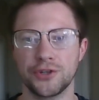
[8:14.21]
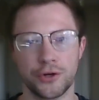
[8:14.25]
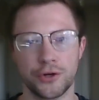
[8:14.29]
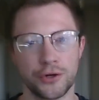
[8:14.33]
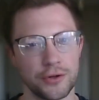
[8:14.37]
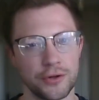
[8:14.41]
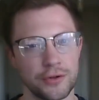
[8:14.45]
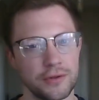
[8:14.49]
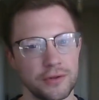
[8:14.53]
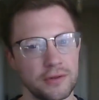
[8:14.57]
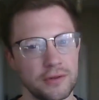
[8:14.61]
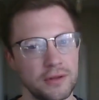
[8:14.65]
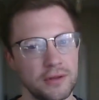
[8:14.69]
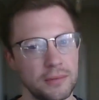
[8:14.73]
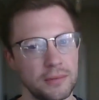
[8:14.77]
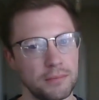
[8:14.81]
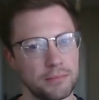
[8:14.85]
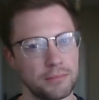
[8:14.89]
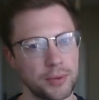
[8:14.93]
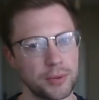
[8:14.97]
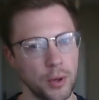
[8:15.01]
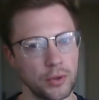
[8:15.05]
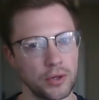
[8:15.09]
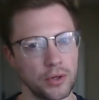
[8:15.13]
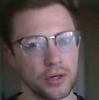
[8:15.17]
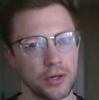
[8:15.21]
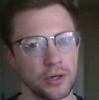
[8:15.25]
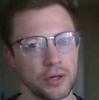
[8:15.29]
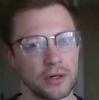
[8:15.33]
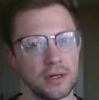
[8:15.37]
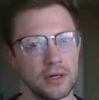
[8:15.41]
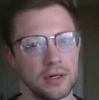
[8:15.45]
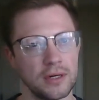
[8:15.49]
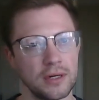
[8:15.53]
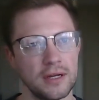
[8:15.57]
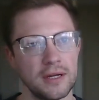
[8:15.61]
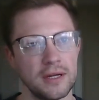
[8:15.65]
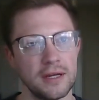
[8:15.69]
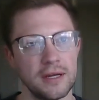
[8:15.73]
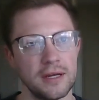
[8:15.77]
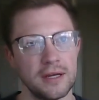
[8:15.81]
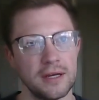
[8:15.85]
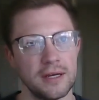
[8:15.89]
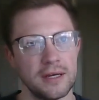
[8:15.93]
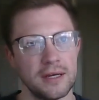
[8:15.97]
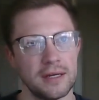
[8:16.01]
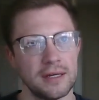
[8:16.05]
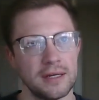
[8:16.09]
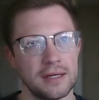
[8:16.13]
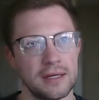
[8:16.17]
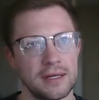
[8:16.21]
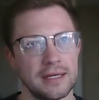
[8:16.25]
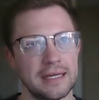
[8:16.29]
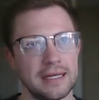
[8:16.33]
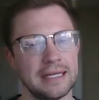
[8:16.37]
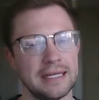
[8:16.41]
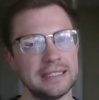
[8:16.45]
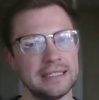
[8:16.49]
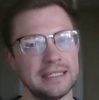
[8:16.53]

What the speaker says: He's not going to be happy. So in terms of,